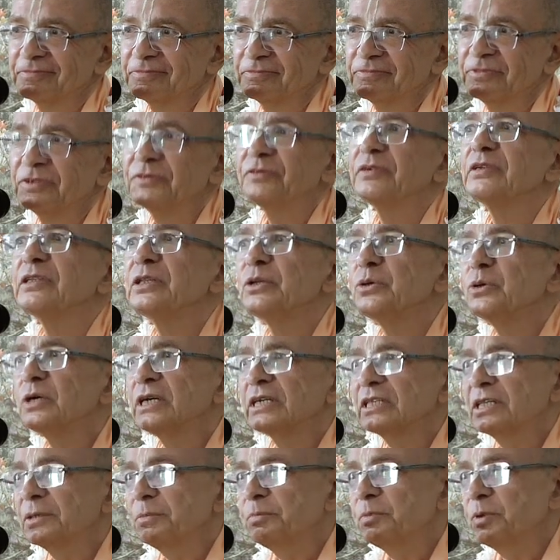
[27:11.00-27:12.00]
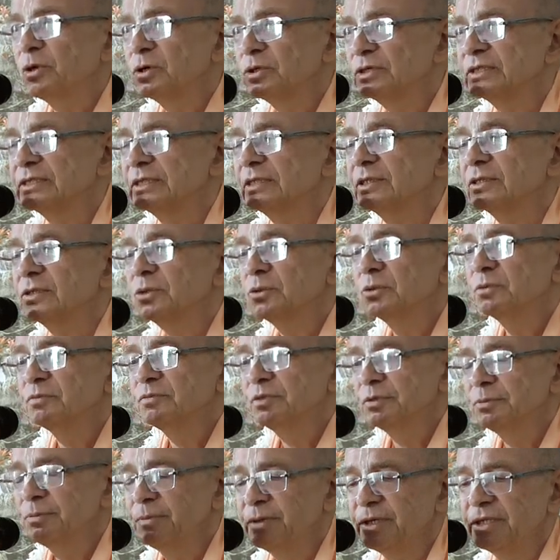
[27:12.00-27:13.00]
We will look at the person whom
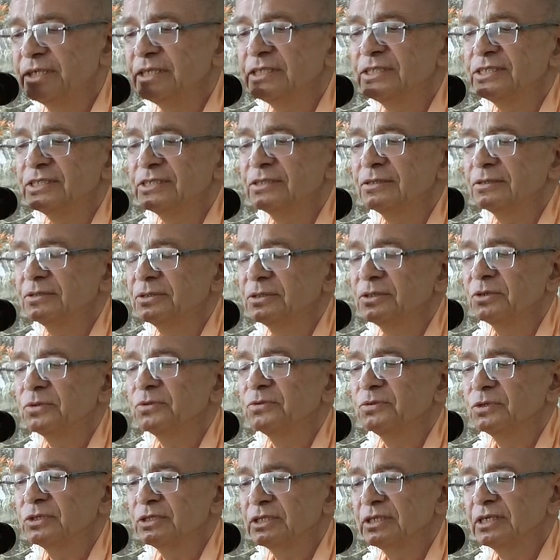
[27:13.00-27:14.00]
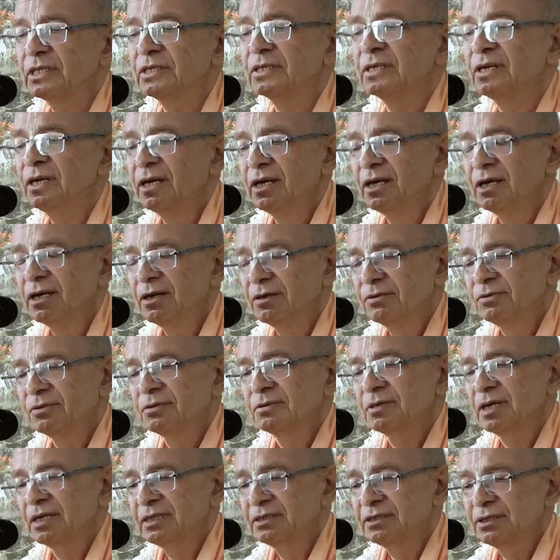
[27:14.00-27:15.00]
we preach, you know, what he,
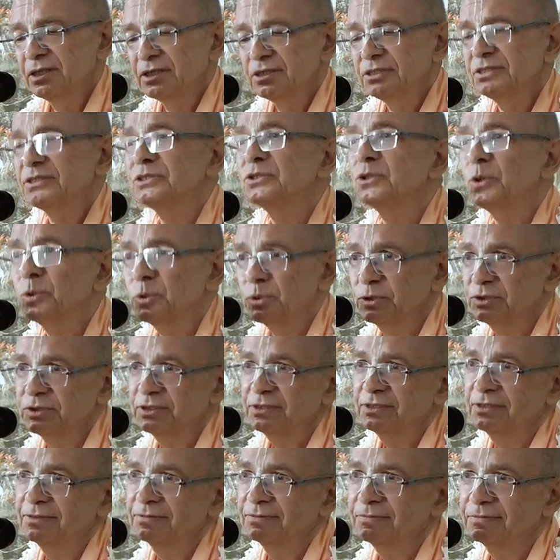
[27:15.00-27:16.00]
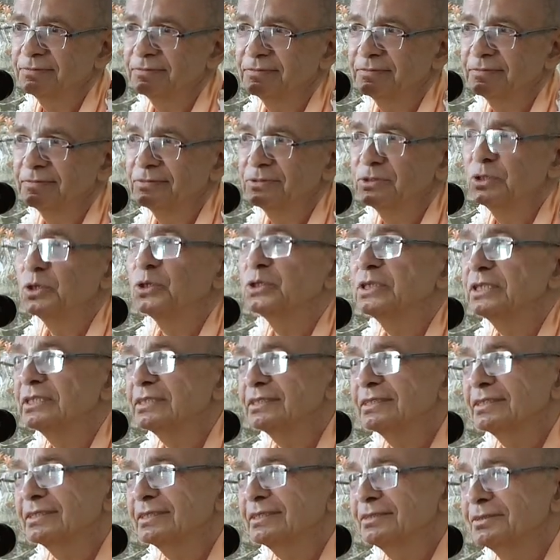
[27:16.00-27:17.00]
as a resource, not
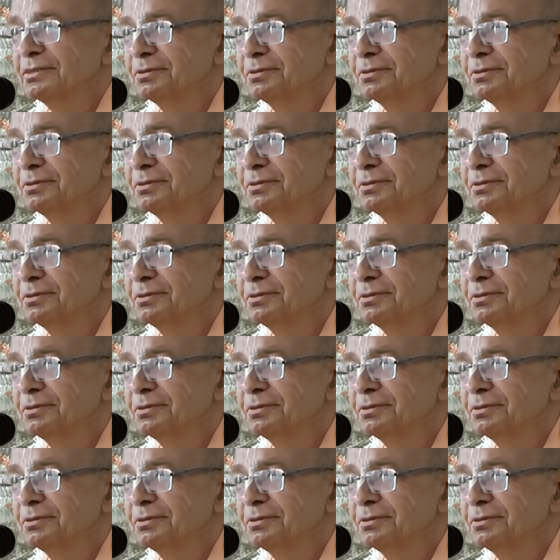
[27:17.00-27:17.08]
as a